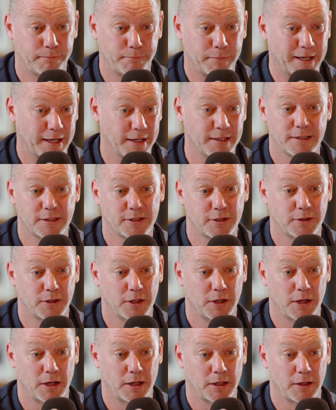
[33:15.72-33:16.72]
kids,
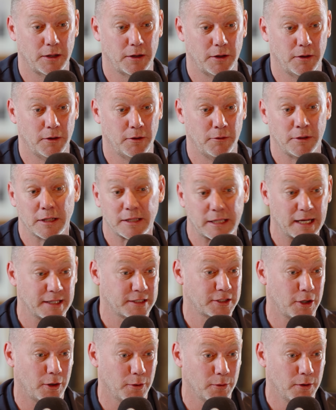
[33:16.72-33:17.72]
who the dads
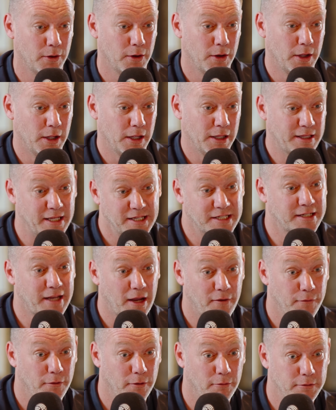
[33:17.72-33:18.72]
go, "This is
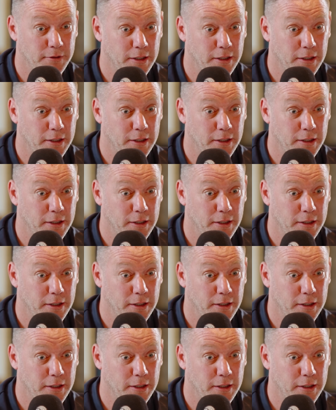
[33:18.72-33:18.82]
Kevin Nolan."